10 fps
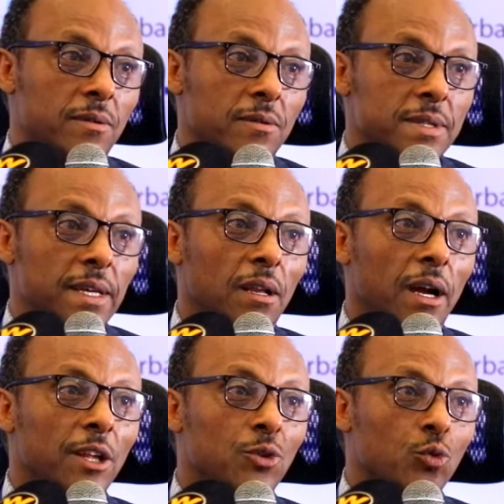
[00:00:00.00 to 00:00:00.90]
they
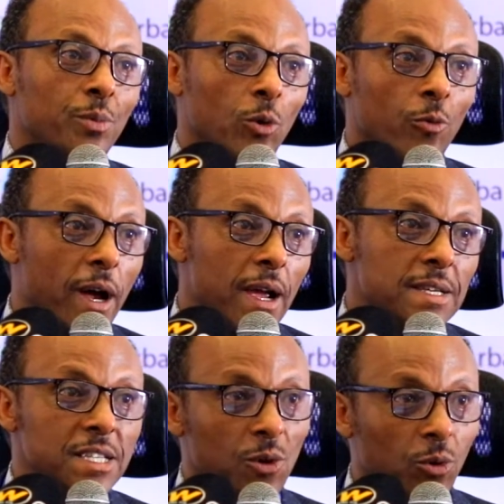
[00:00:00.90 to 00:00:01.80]
try to purify the
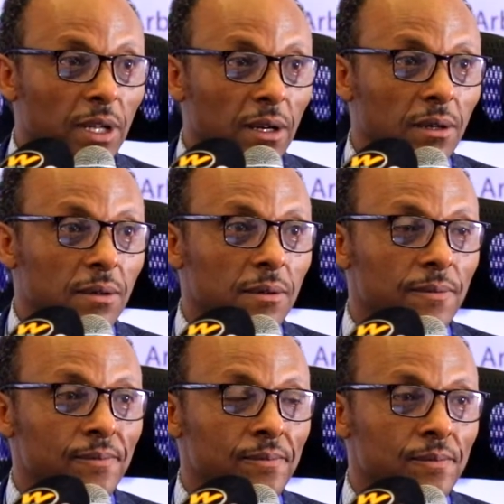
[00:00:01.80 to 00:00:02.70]
seawater
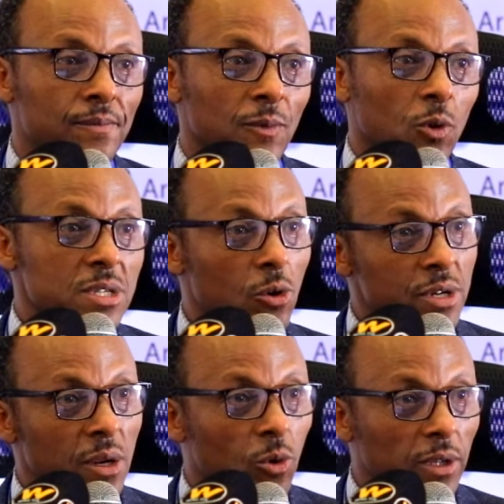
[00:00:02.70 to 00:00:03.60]
or the
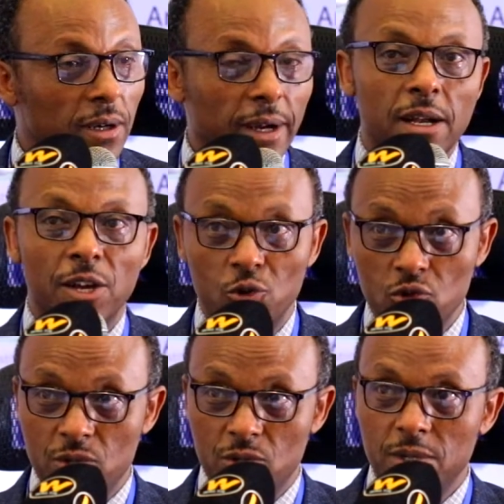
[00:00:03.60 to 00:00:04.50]
ocean water and they
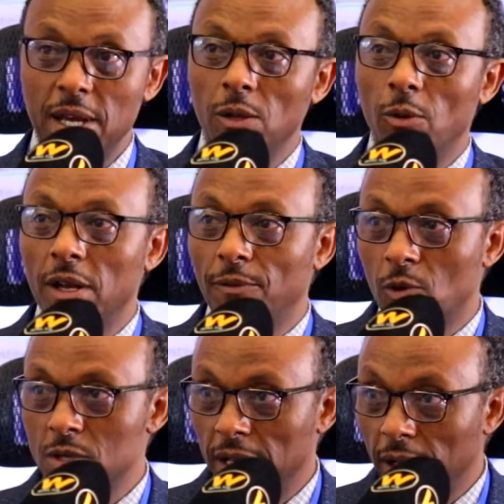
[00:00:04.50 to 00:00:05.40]
use that one
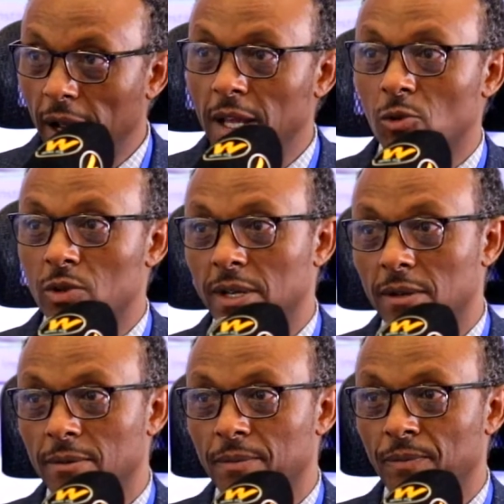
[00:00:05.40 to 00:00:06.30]
for the green hydrogen.
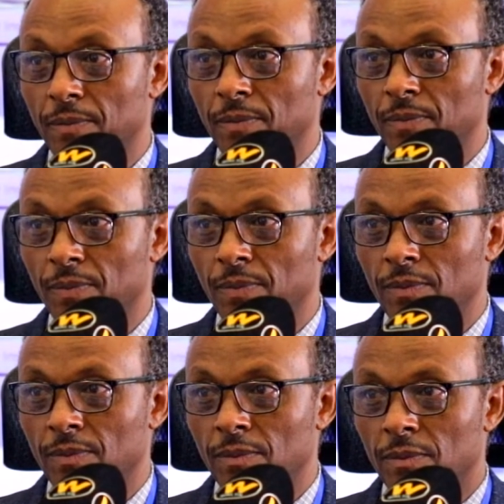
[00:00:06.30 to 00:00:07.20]

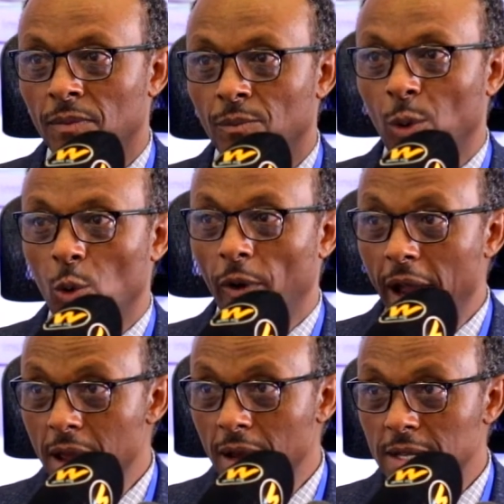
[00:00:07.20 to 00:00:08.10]

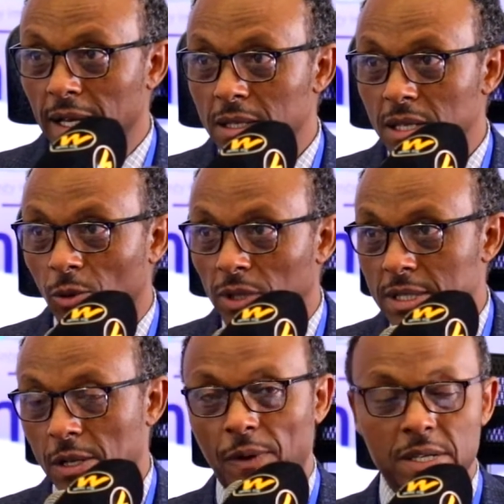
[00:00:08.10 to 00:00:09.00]
Purifying that seawater
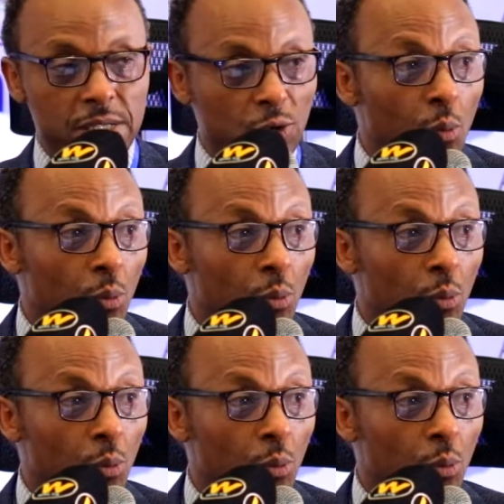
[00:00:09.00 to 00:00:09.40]
surface is its own